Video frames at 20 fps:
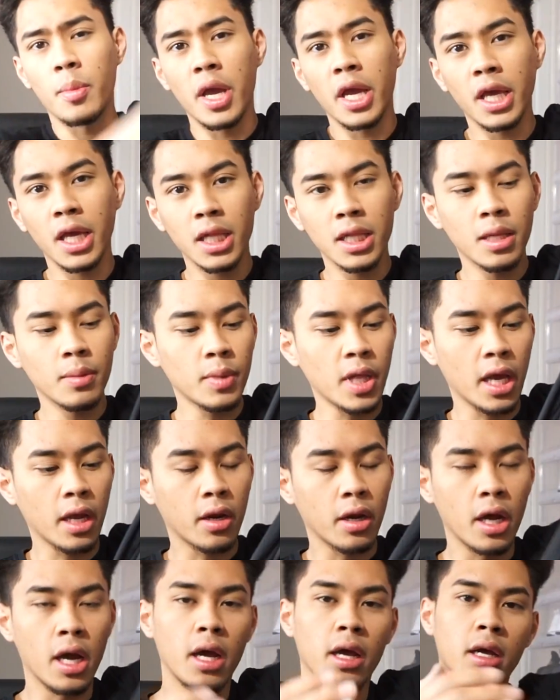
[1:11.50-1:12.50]
making them
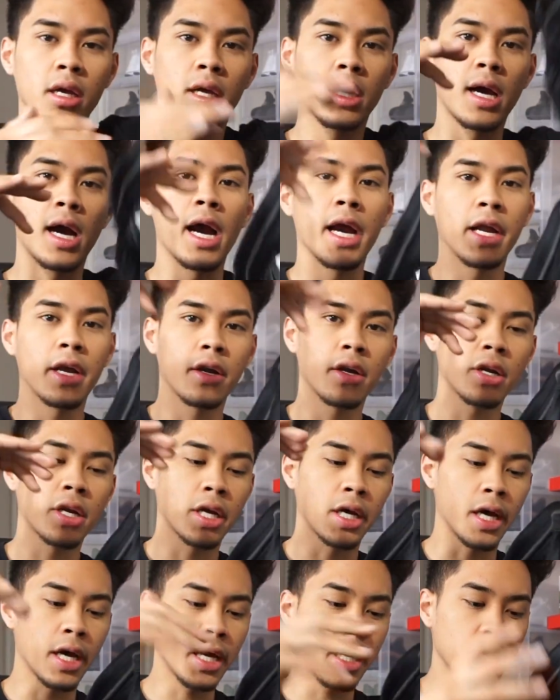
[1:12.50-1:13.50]
like higher
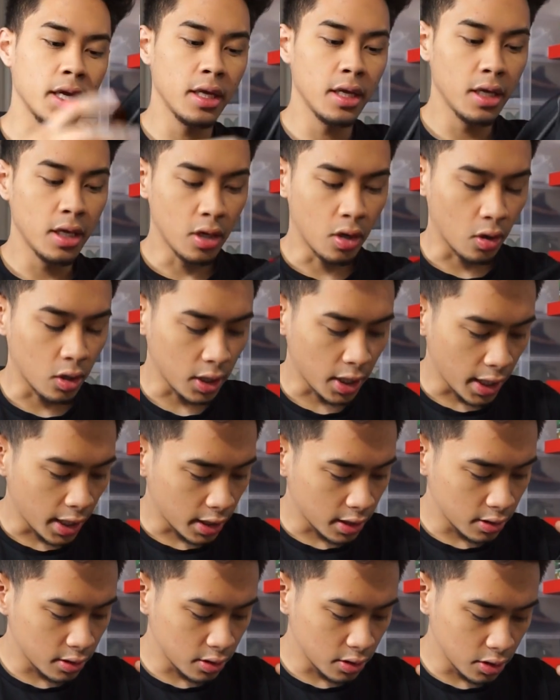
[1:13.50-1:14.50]
cut or
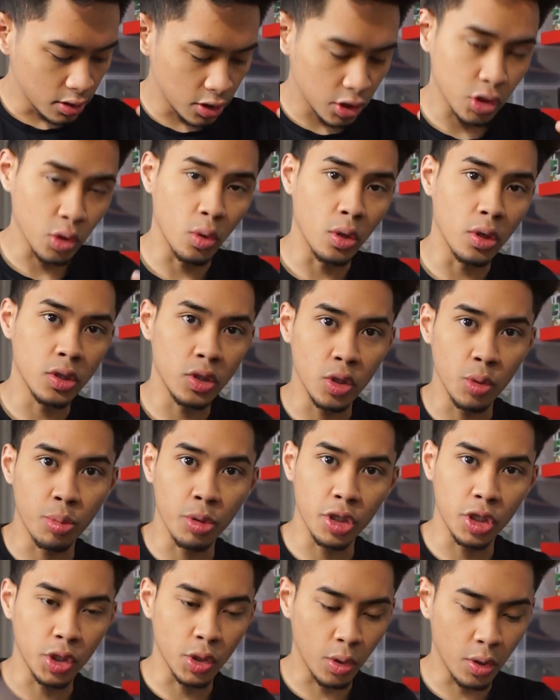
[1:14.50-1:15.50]
like short,
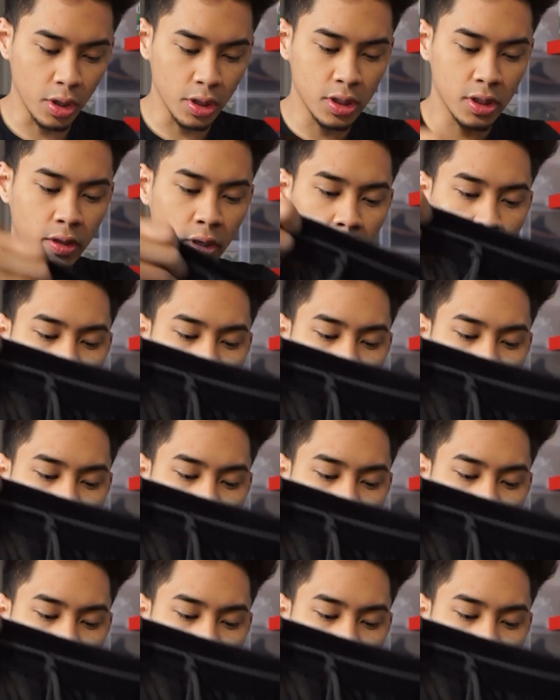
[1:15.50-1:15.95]
super short. So